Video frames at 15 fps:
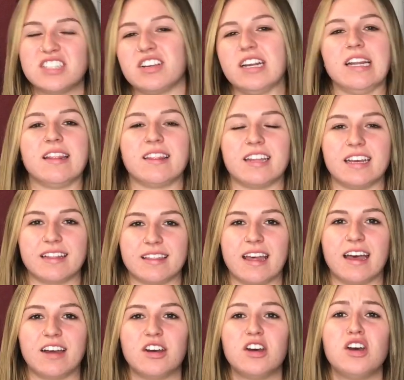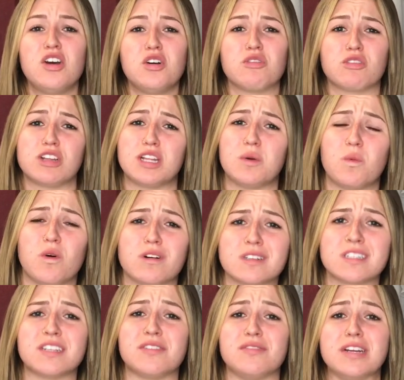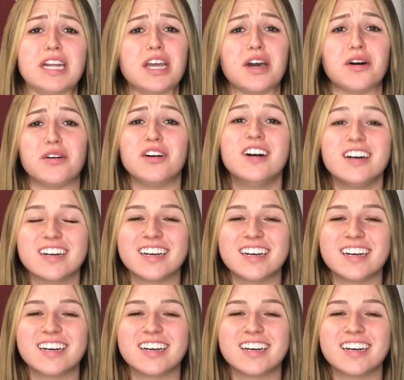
so I didn't think that really warranted a video.